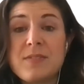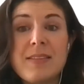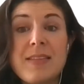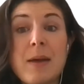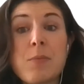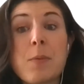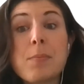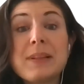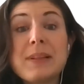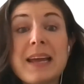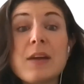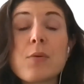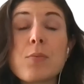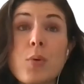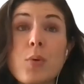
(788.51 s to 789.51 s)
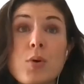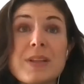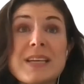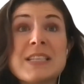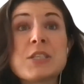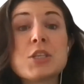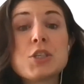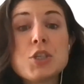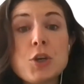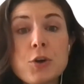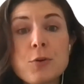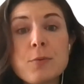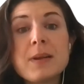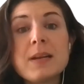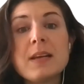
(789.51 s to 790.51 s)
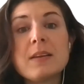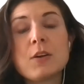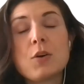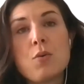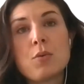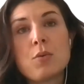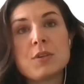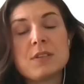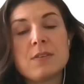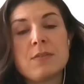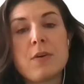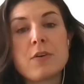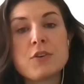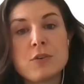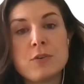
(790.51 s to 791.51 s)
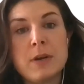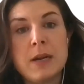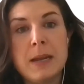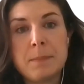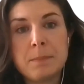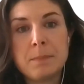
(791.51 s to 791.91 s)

that will play a role in determining the course of our journey.